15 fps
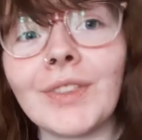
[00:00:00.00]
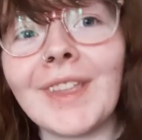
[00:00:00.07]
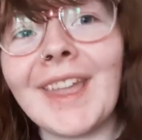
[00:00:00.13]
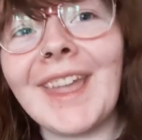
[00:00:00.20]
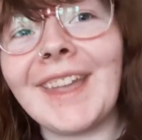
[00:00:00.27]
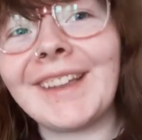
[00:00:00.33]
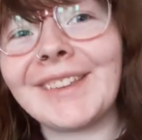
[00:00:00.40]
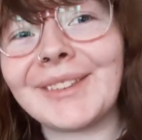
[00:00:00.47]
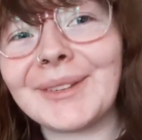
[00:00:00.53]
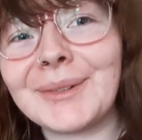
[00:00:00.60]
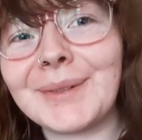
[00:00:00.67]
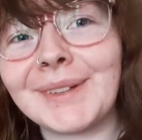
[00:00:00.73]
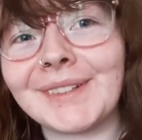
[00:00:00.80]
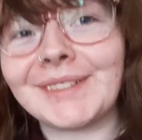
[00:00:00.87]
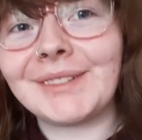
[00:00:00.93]
Hey,
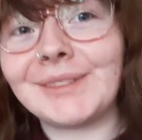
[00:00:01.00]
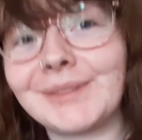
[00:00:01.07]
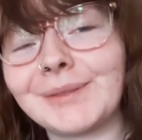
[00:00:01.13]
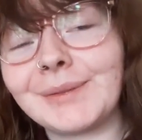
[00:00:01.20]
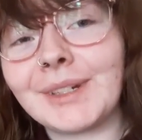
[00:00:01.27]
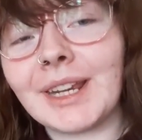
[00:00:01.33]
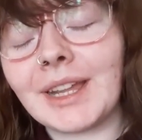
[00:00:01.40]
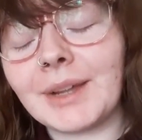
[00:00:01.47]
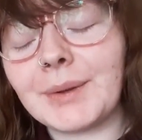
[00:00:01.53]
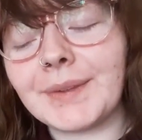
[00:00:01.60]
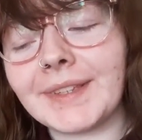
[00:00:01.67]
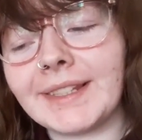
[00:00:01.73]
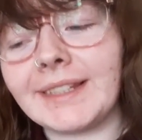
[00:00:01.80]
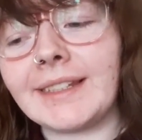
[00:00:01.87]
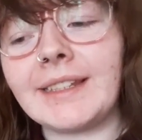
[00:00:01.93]
so when I was
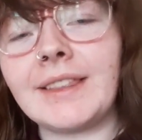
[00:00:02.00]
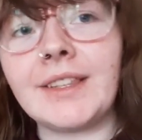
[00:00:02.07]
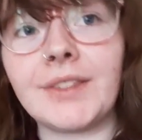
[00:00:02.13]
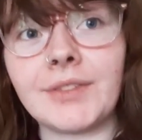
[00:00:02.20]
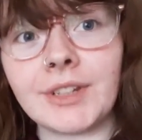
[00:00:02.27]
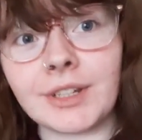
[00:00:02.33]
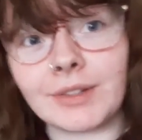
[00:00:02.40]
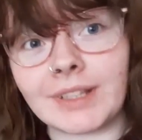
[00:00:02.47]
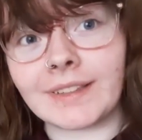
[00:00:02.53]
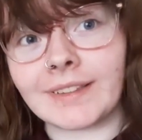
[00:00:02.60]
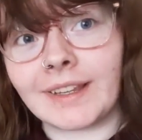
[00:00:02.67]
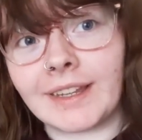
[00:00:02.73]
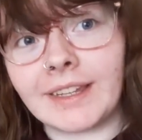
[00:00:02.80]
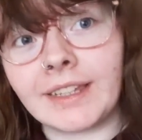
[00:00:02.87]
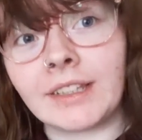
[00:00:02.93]
editing this video last
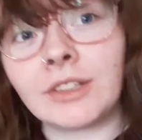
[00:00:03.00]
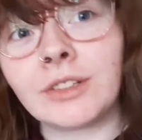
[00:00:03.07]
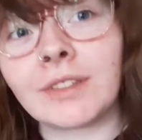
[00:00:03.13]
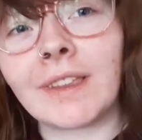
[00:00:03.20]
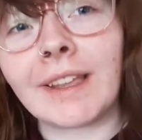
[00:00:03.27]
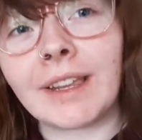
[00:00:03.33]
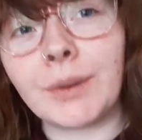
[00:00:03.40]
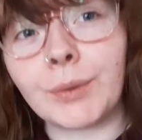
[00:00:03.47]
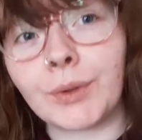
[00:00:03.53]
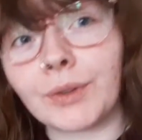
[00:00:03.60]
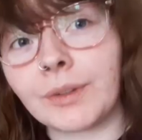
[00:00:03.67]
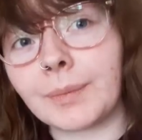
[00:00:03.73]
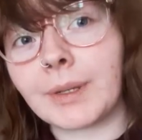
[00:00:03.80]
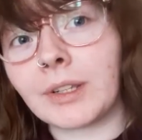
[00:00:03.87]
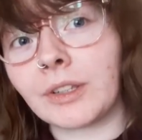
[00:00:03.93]
night, it looked like it was
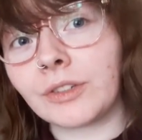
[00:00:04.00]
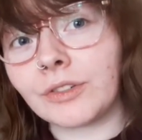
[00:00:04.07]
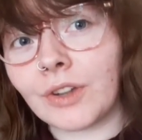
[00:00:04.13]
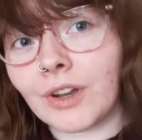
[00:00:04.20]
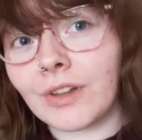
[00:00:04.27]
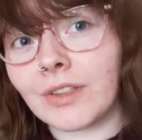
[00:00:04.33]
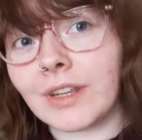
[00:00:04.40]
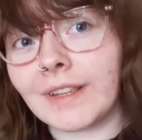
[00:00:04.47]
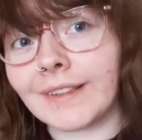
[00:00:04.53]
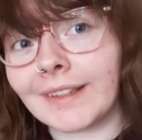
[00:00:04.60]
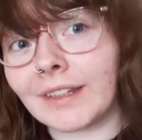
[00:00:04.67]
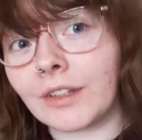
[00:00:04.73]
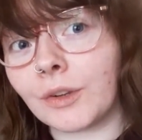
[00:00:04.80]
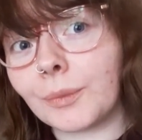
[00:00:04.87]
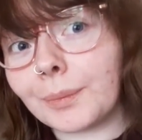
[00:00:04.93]
going to be a lot shorter than it's
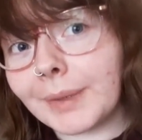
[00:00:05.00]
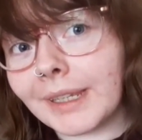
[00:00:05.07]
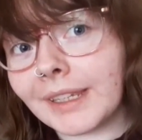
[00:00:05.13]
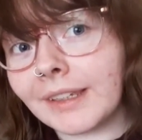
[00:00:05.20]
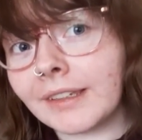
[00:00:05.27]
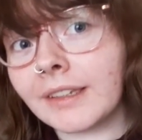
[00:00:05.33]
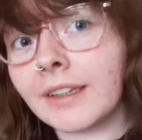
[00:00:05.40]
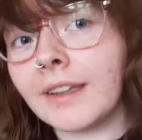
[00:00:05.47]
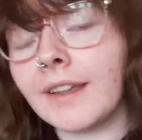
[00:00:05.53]
ended up being.